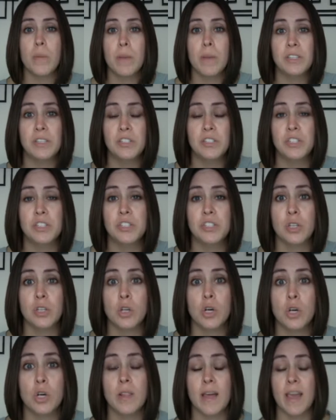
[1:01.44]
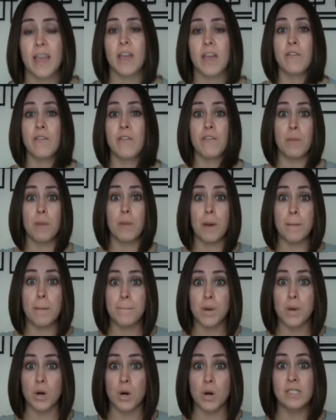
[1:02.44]
messages to look like from a
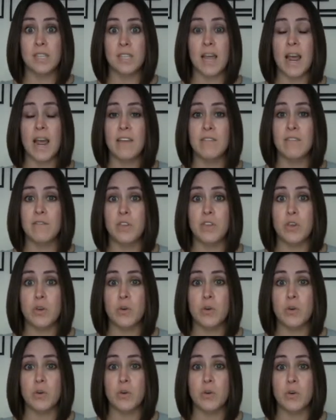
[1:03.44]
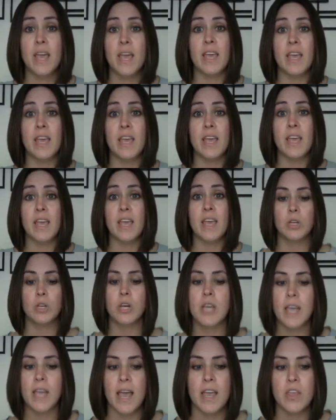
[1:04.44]
bird's eye view. If you
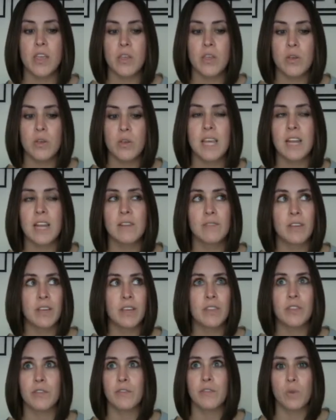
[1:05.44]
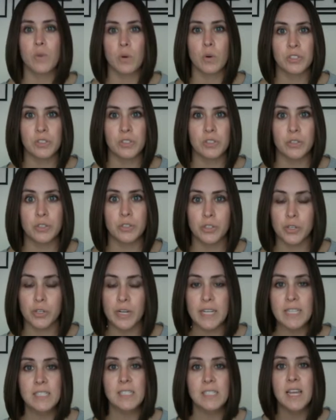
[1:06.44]
look at, it's kind of like the forest through the
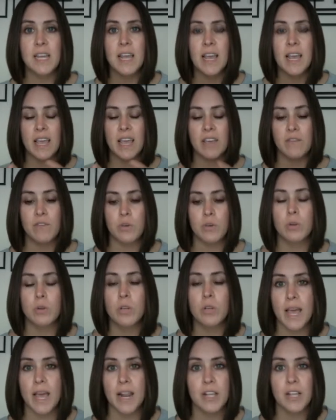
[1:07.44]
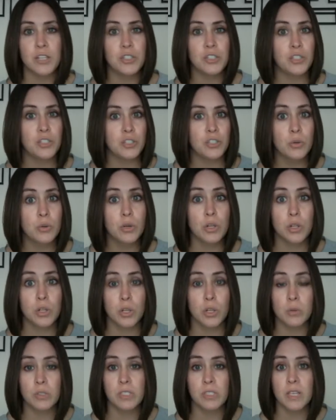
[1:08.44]
trees. If you look at it too
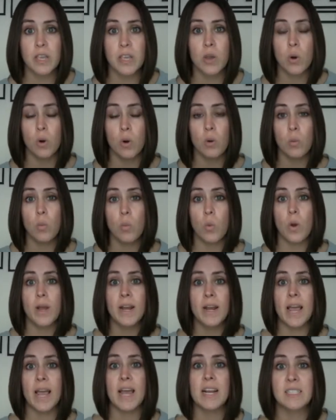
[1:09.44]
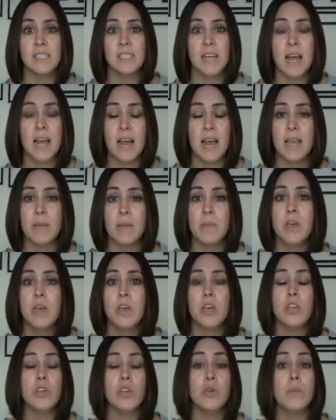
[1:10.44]
closely or one at a time,
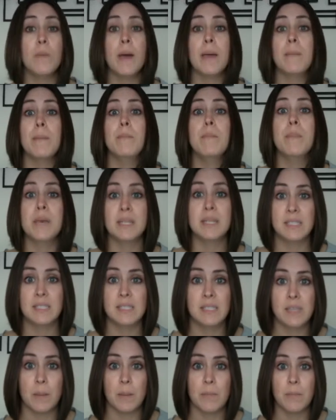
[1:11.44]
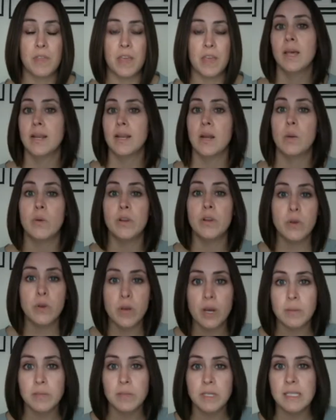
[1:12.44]
you might miss something. Now, when you
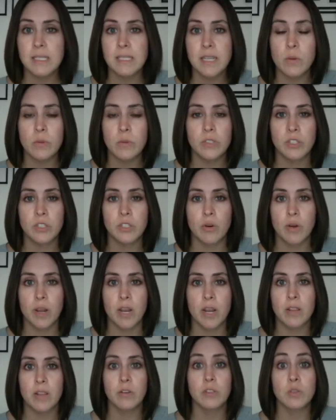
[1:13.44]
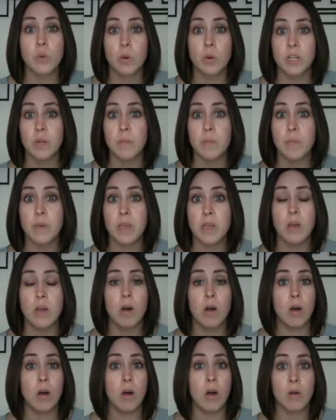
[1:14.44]
come to the sequence screen, there's going to be
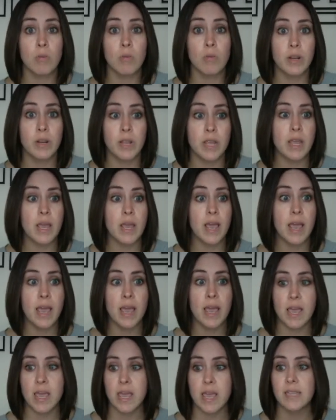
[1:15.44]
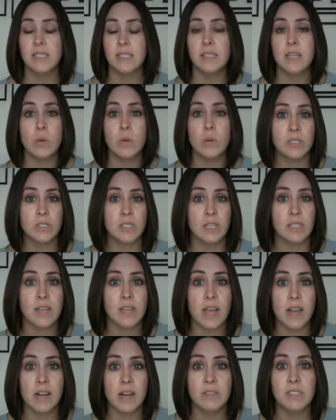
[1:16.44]
already a sequence that's
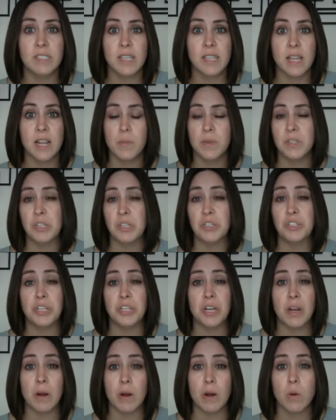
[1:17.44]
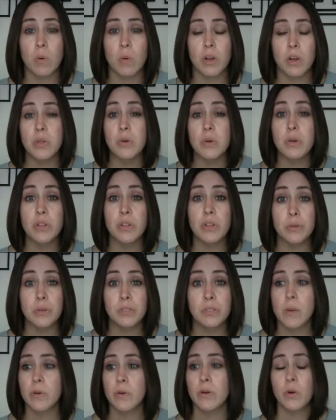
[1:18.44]
kind of set up. It's a generic one. You can
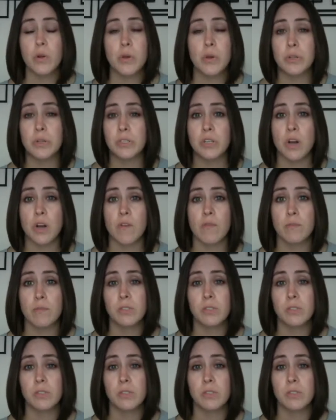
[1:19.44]
use that one or you can start from